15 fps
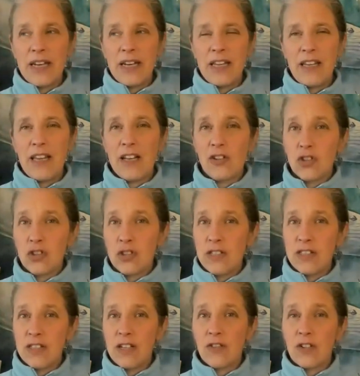any
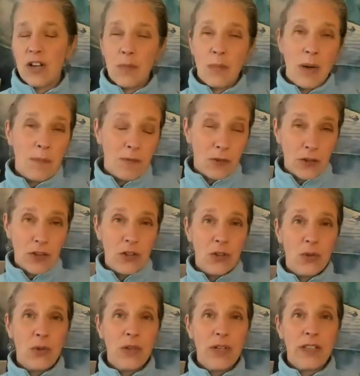energies that have come up for
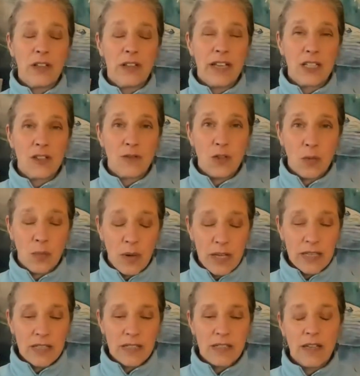you in the last few
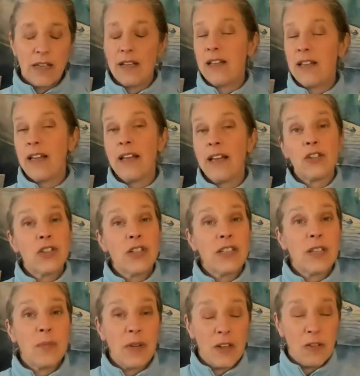months,
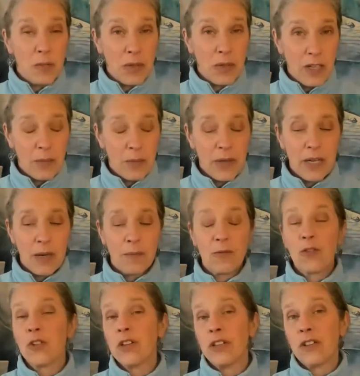energies that may have been coming
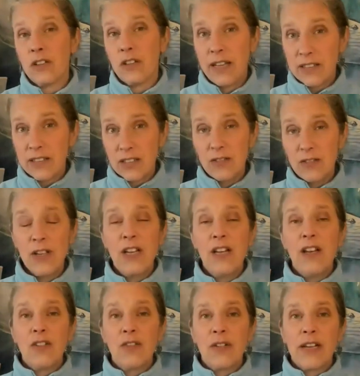up for the collective,
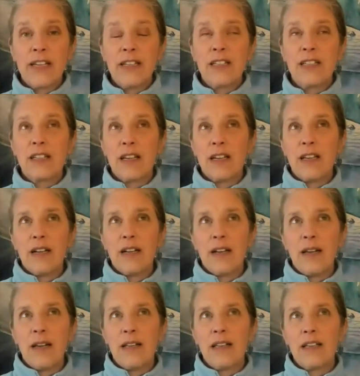right?
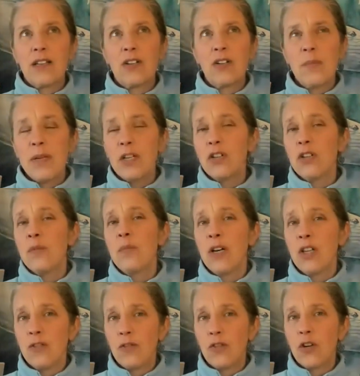And it could be a good
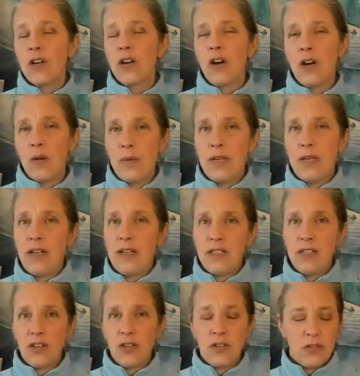month for
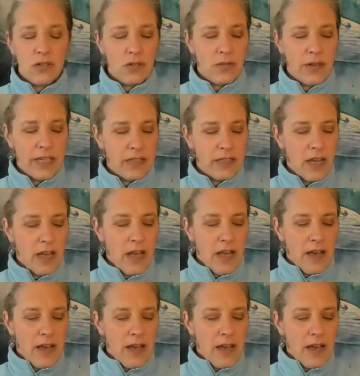harmonizing those, right?